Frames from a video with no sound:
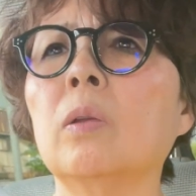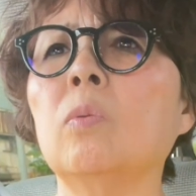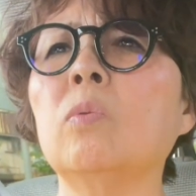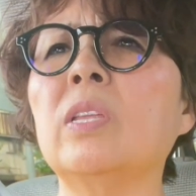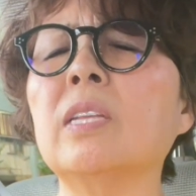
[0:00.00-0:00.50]

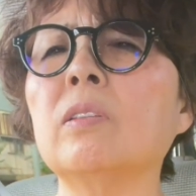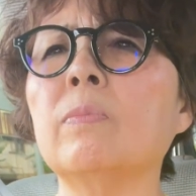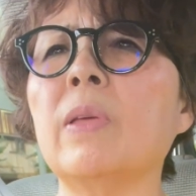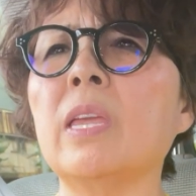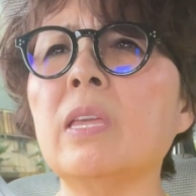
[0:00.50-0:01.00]
who
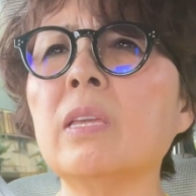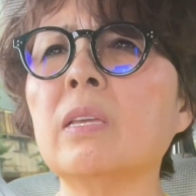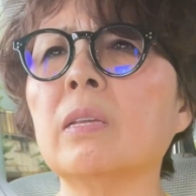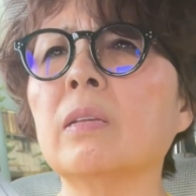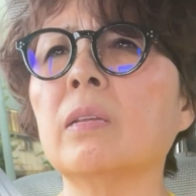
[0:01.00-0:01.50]
doesn't
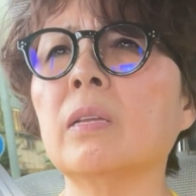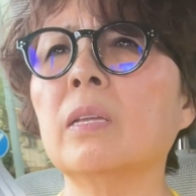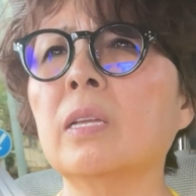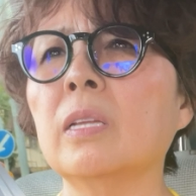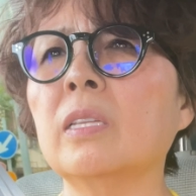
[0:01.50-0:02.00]
make
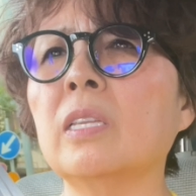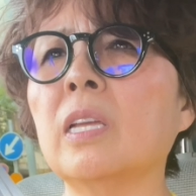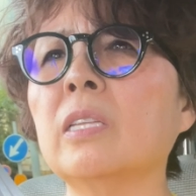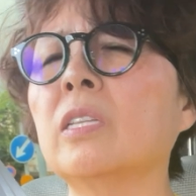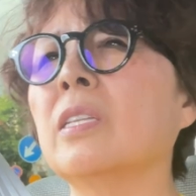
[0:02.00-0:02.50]

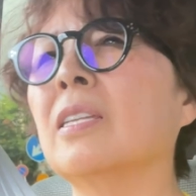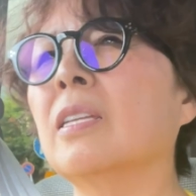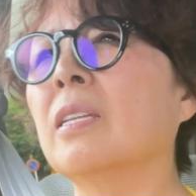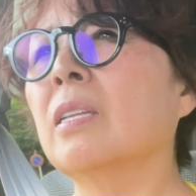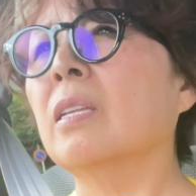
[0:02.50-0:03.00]
such
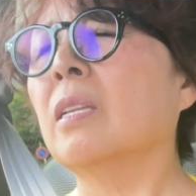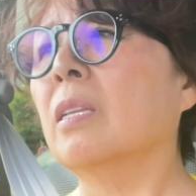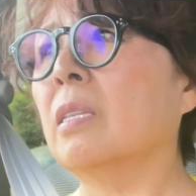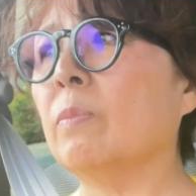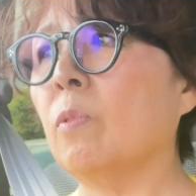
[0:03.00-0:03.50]

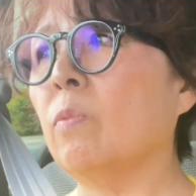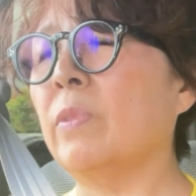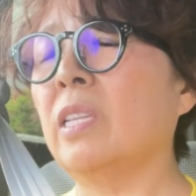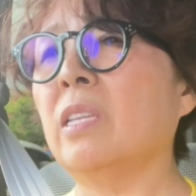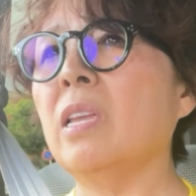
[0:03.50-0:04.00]
small
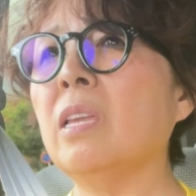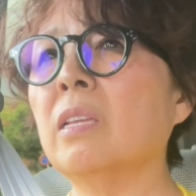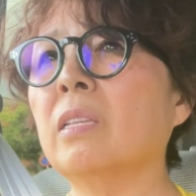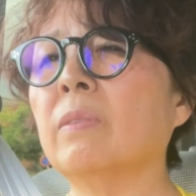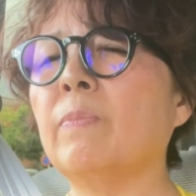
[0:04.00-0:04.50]

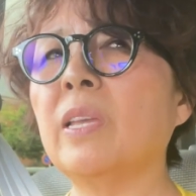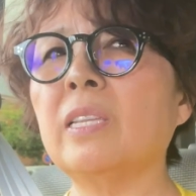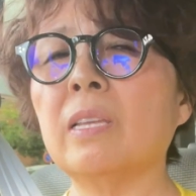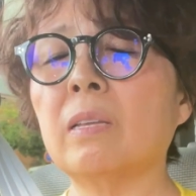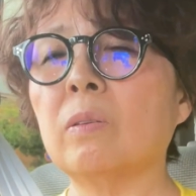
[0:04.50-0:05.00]
mistakes,
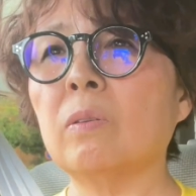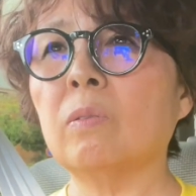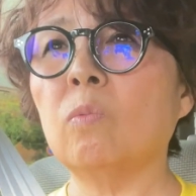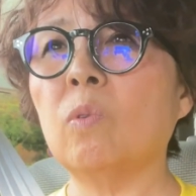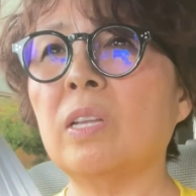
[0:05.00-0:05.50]
basic
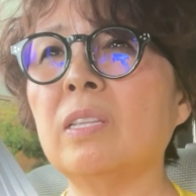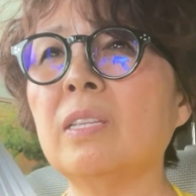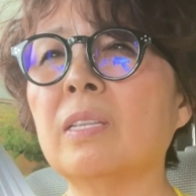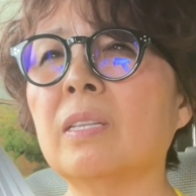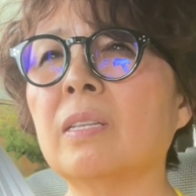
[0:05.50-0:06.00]

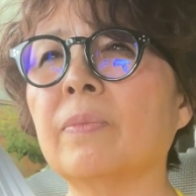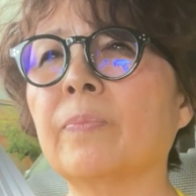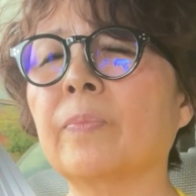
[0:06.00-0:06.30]
ones.